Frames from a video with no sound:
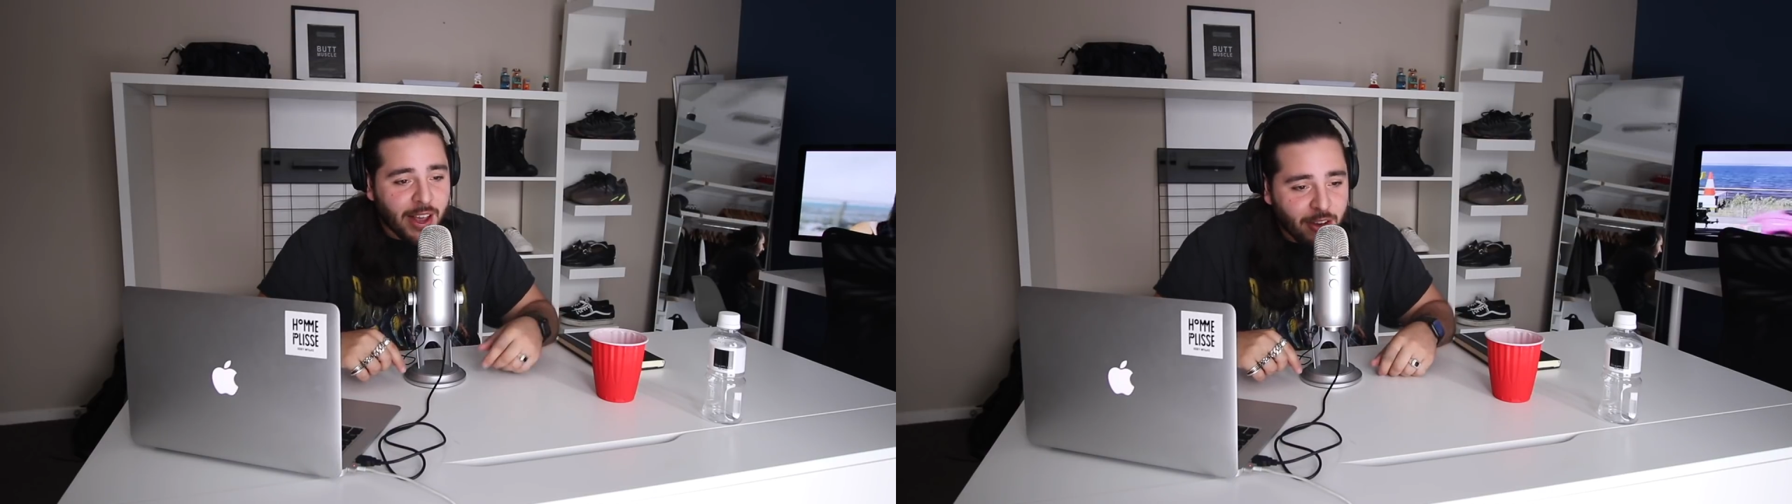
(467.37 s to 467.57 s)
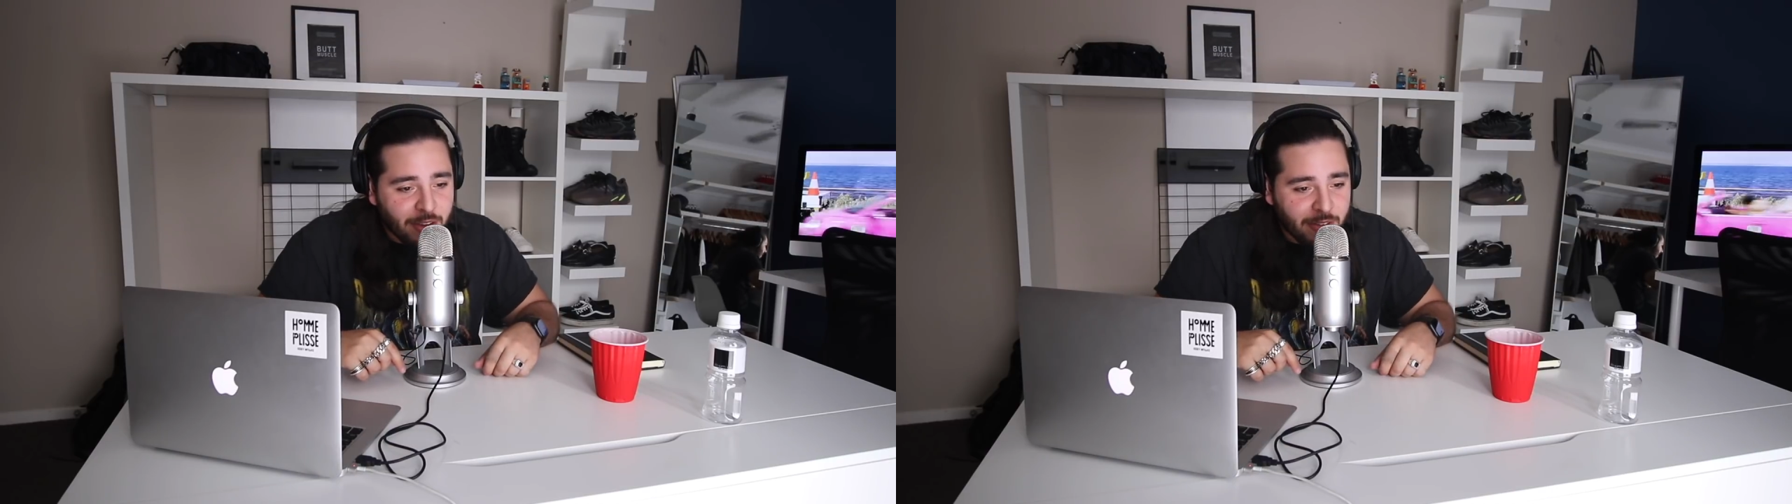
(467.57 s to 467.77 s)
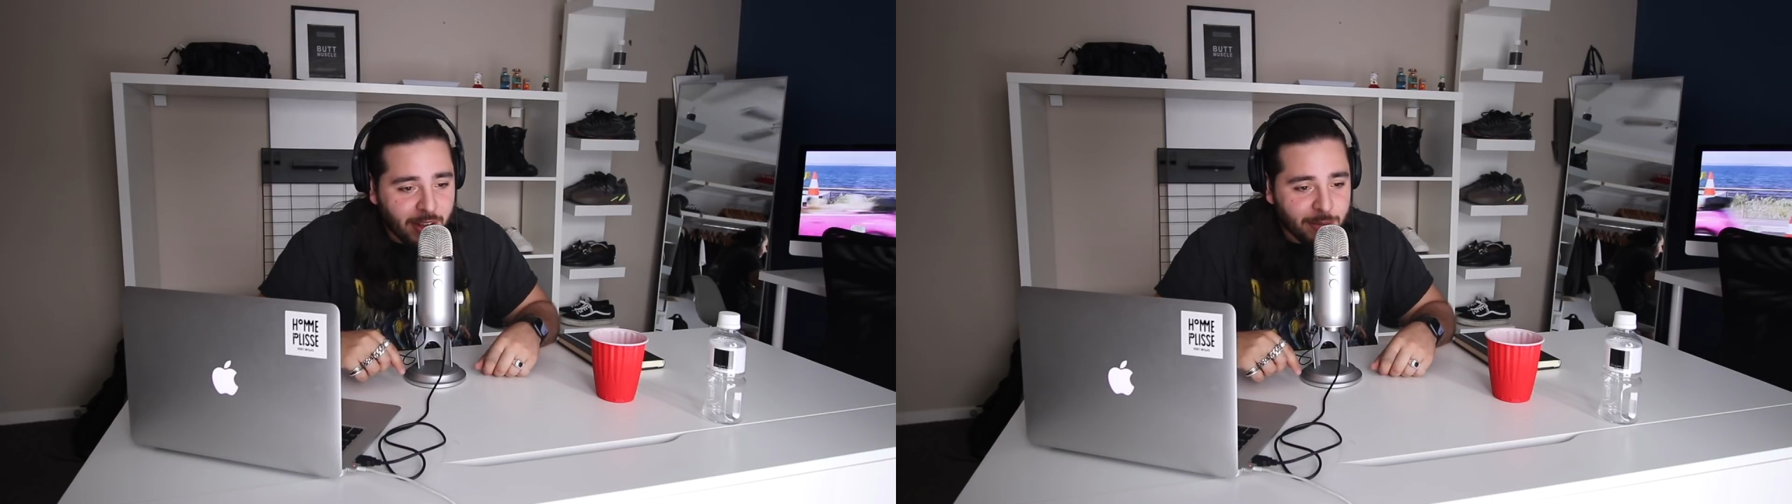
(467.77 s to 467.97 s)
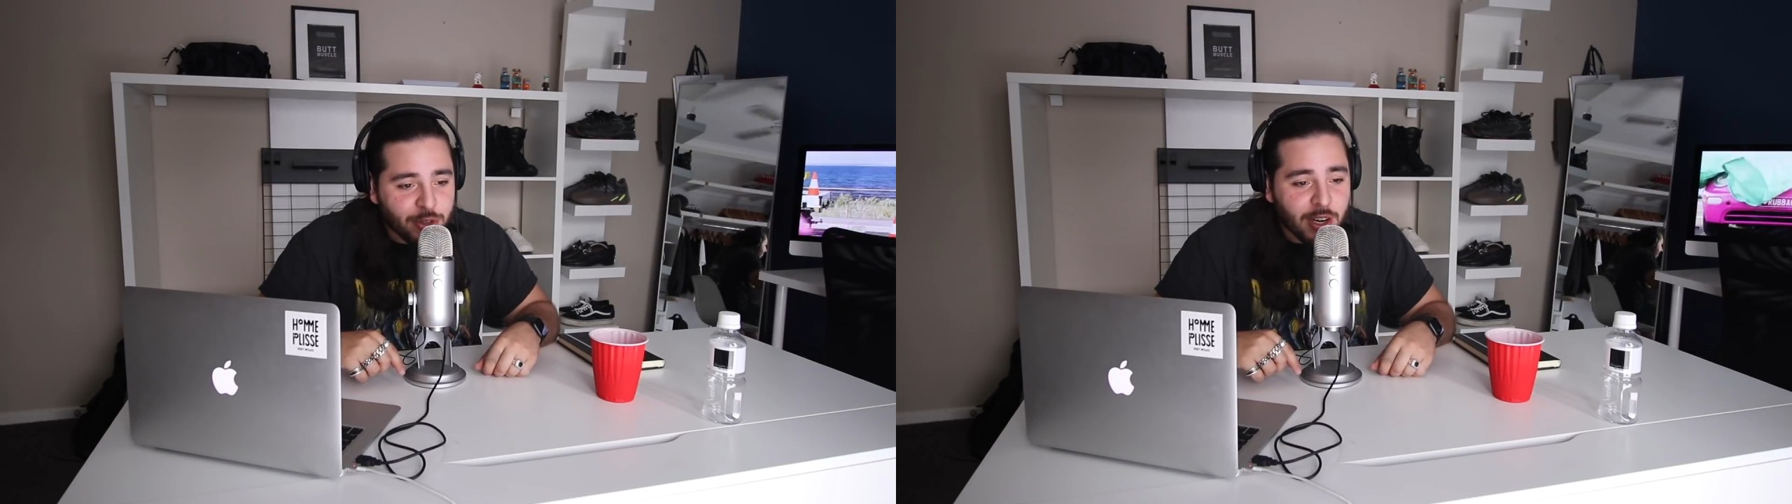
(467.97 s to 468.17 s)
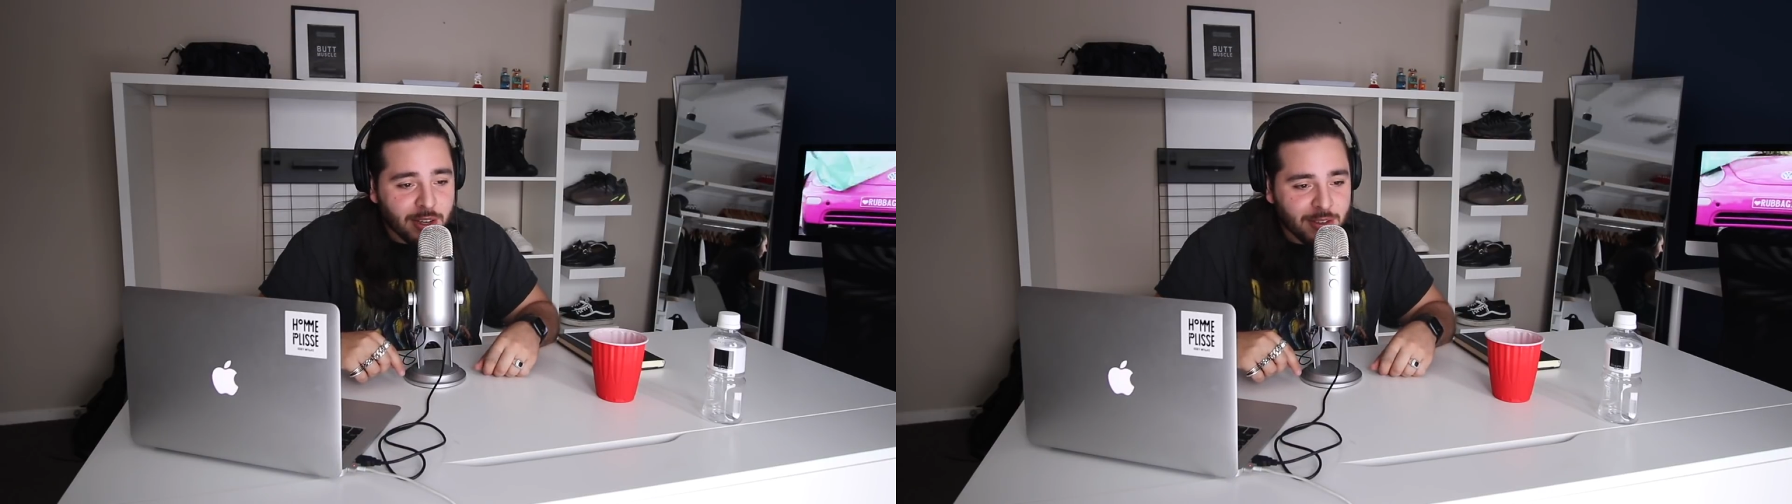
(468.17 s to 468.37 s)
AO fam.
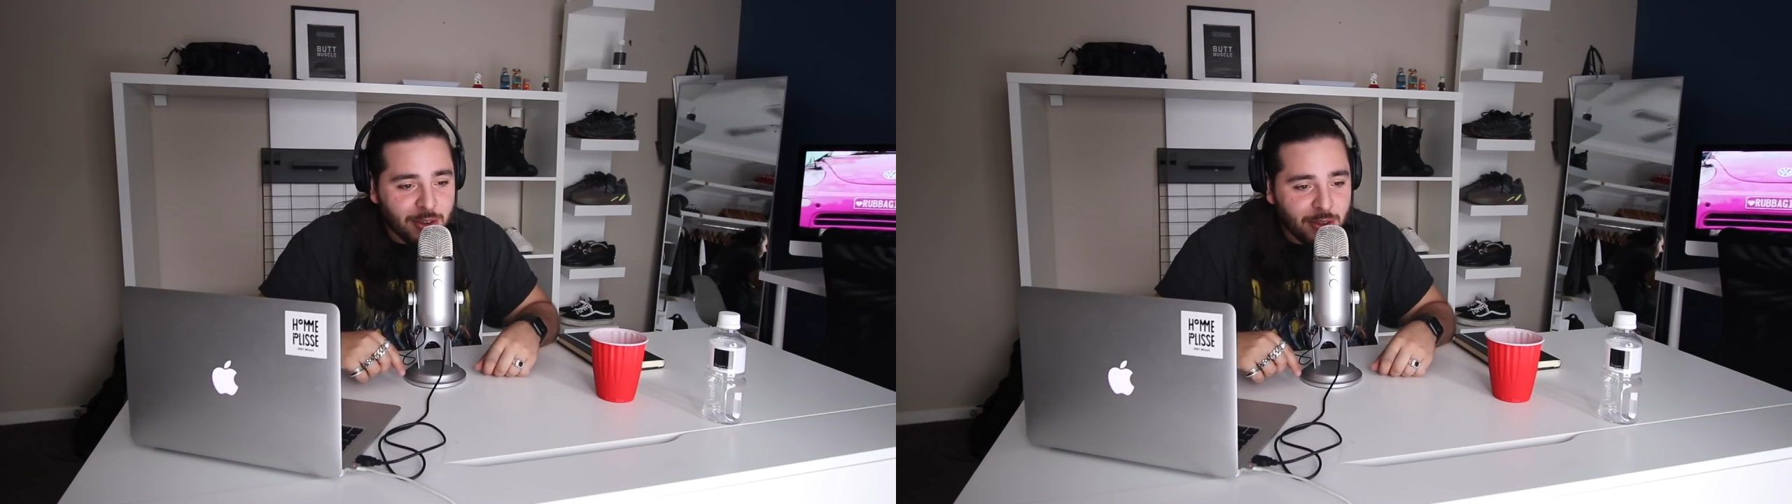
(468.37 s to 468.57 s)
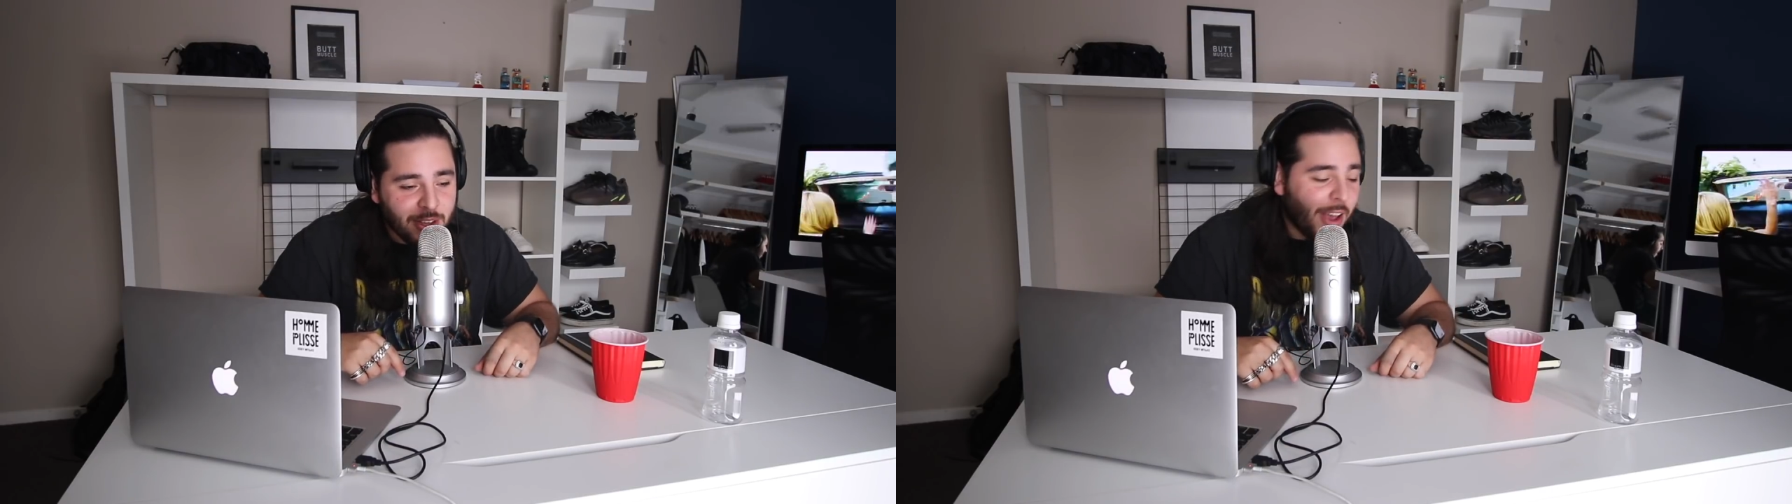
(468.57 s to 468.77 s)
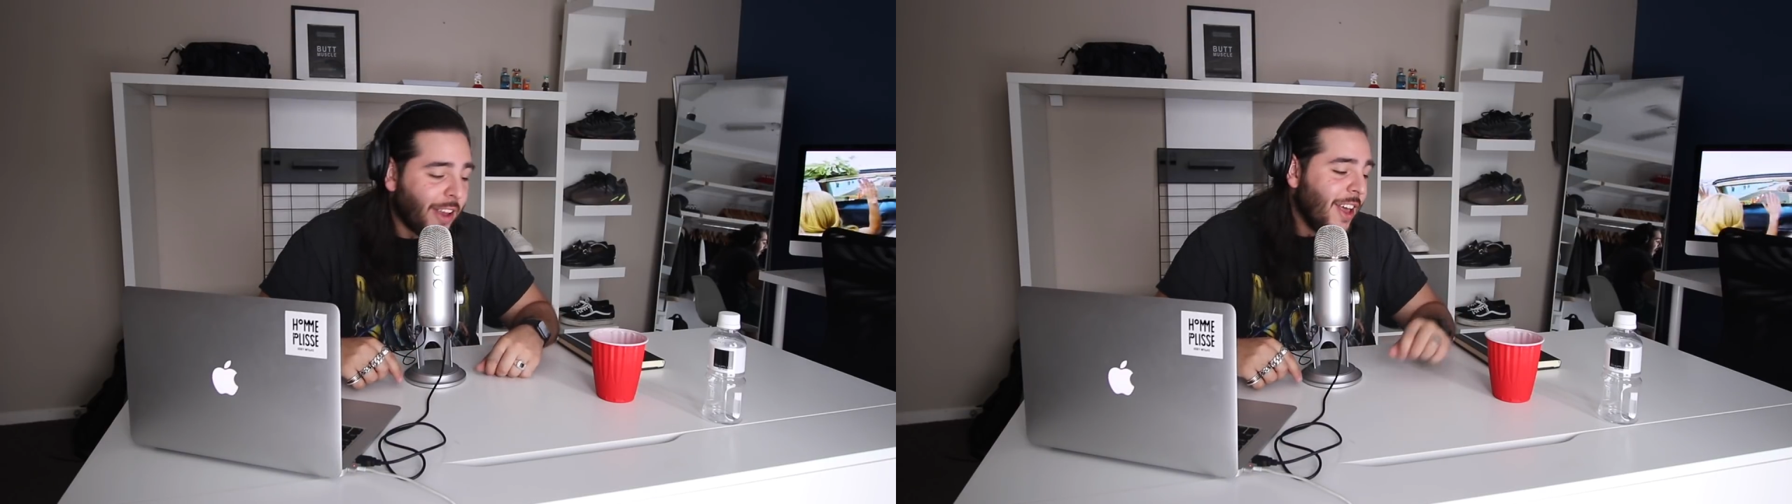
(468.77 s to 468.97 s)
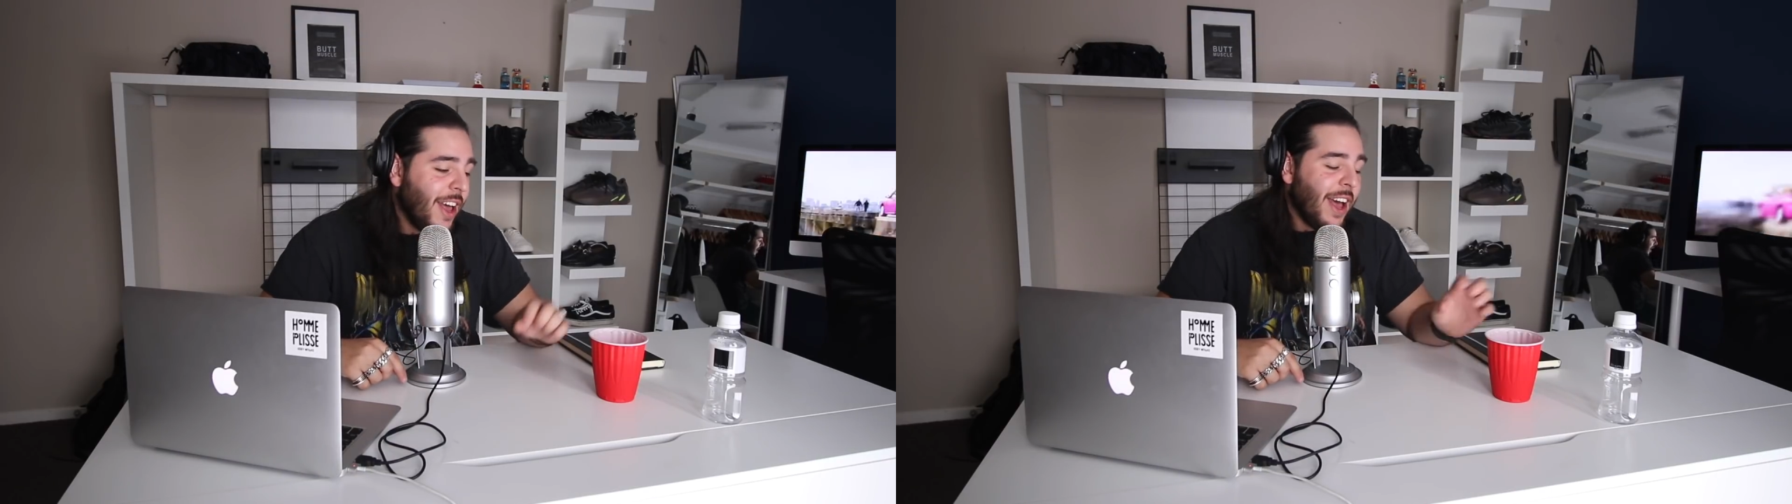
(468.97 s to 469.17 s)
Shout outs to you gang.